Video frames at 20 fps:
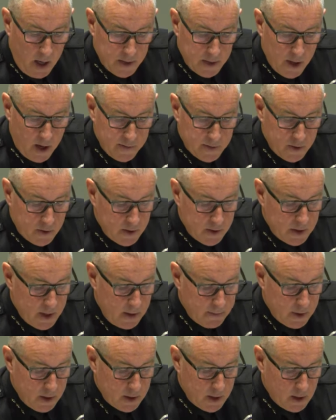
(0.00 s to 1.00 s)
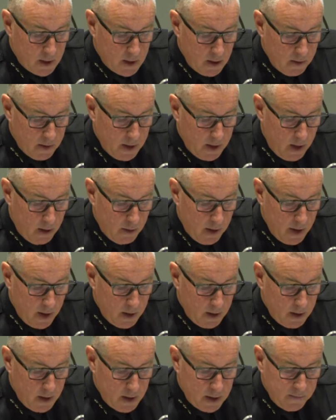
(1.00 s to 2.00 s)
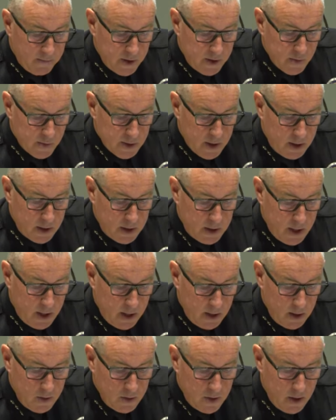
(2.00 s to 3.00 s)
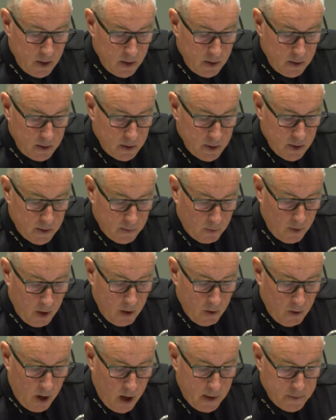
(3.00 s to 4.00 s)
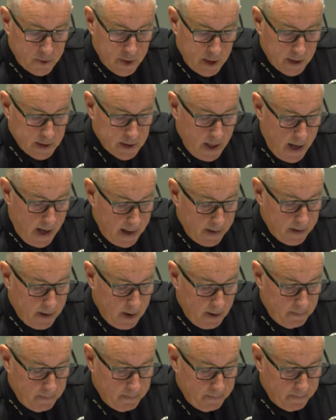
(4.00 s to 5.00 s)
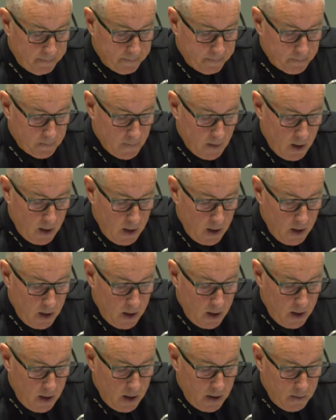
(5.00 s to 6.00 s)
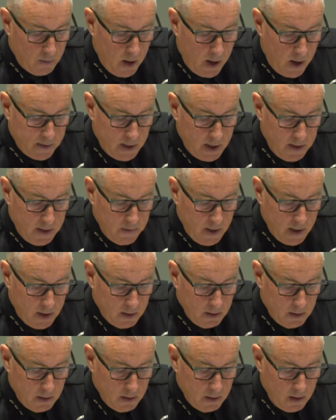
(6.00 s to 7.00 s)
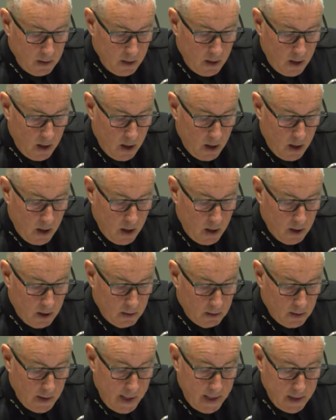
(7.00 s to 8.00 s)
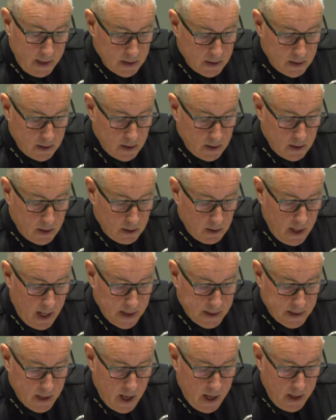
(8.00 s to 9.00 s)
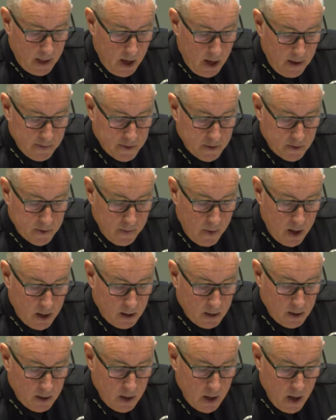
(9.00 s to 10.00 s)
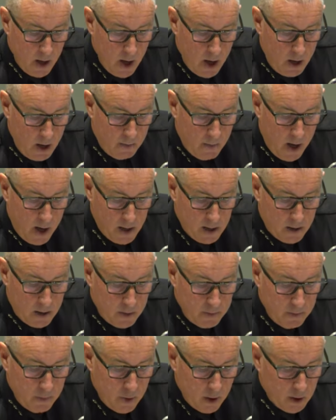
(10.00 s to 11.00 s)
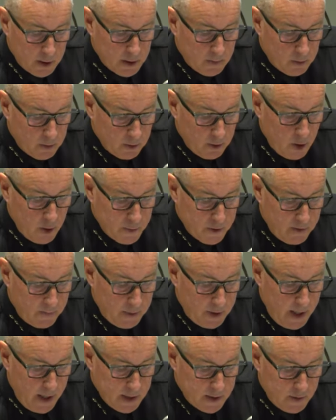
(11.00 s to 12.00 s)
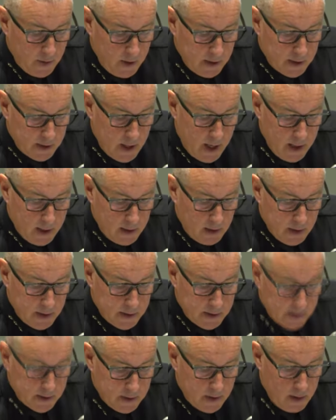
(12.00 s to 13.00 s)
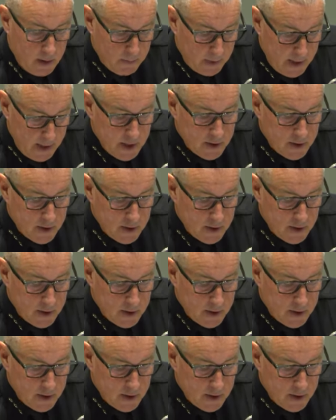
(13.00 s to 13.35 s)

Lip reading: As officers attempted to clear the area, individuals continued to throw objects at them. Throughout the evening, late into last night, officers monitored monitored multiple groups of pedestrians, cyclists,